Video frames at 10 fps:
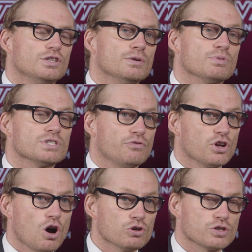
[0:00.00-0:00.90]
The
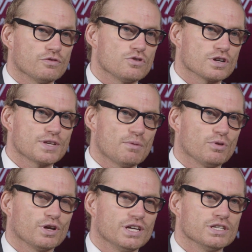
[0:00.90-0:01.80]
Pacific Ocean, for
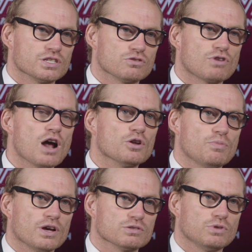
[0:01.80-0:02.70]
example, is surrounded
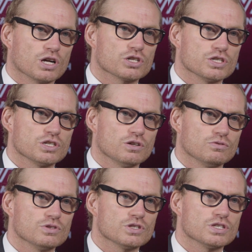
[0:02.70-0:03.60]
by subduction
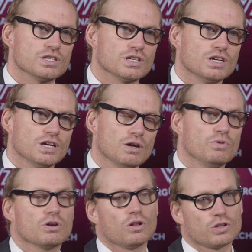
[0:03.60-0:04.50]
zones.
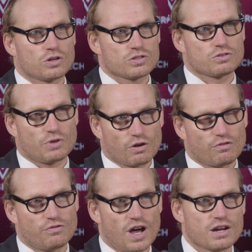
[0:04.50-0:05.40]
We call it also Ring of
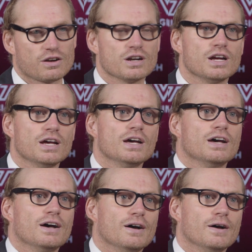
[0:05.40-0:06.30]
Fire.
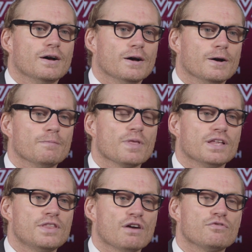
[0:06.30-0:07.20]
Um,
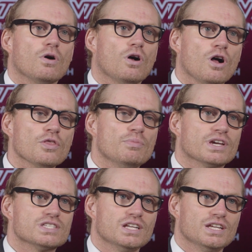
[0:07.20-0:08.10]
therefore, all the
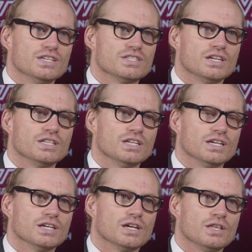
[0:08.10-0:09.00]
big cities in
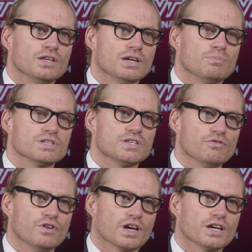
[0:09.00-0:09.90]
the, in the
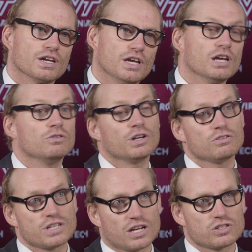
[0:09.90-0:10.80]
Pacific, including
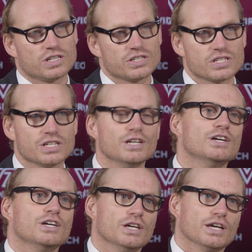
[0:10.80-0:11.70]
Los Angeles,
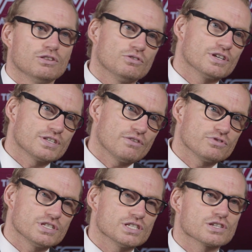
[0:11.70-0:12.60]
including San
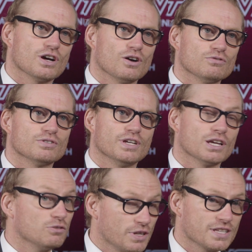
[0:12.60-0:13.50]
Francisco,
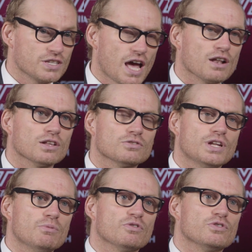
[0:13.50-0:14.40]
including Seattle, to
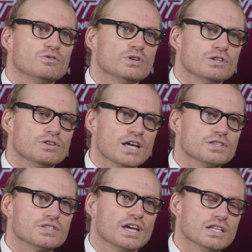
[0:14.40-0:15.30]
name a few in the
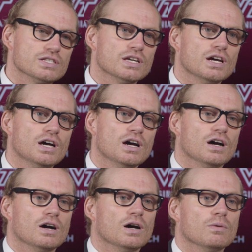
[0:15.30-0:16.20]
United States,
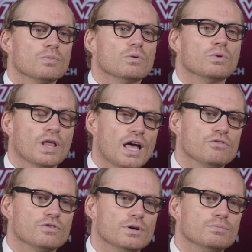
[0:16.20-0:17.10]
uh, will
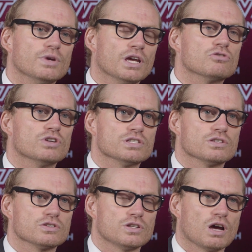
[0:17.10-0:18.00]
have an um, increase in
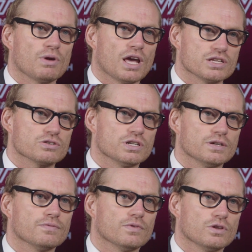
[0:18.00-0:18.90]
tsunami hazard
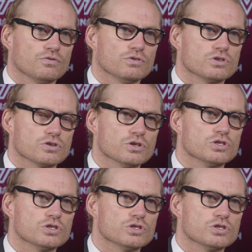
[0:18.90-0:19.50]
in the future.